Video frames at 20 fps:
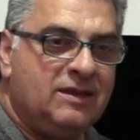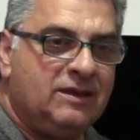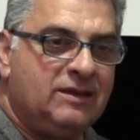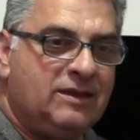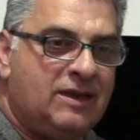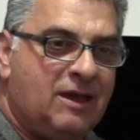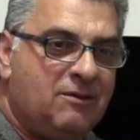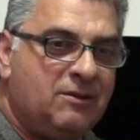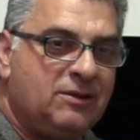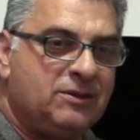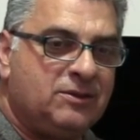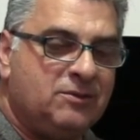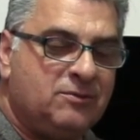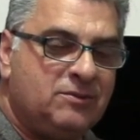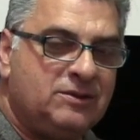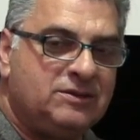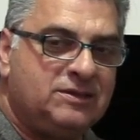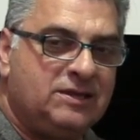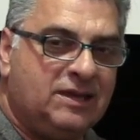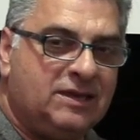
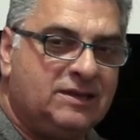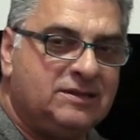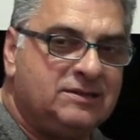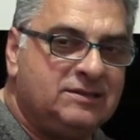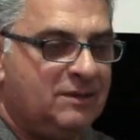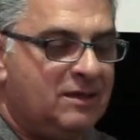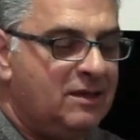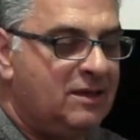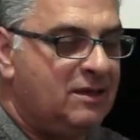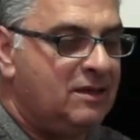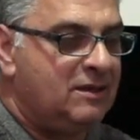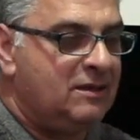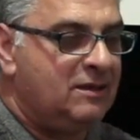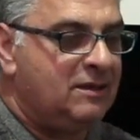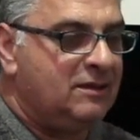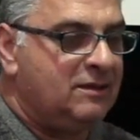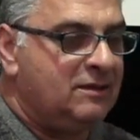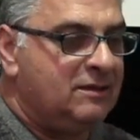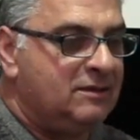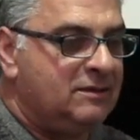characteristics.
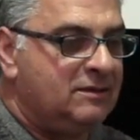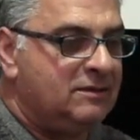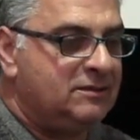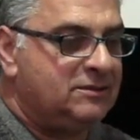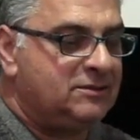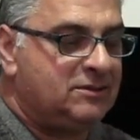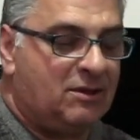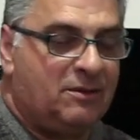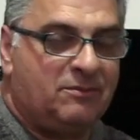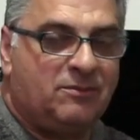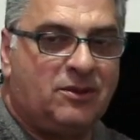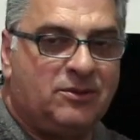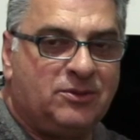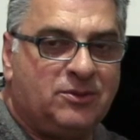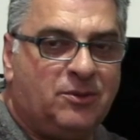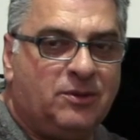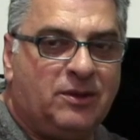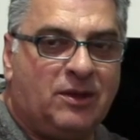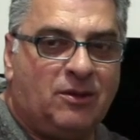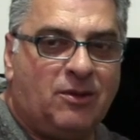So I'm not
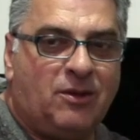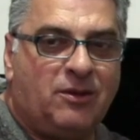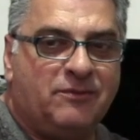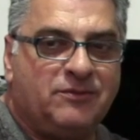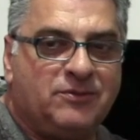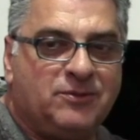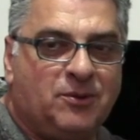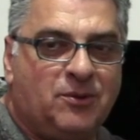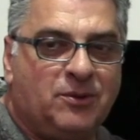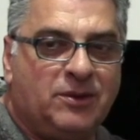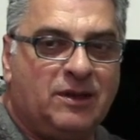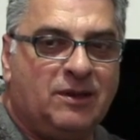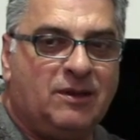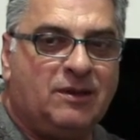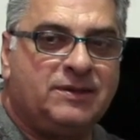doing a lot of talking.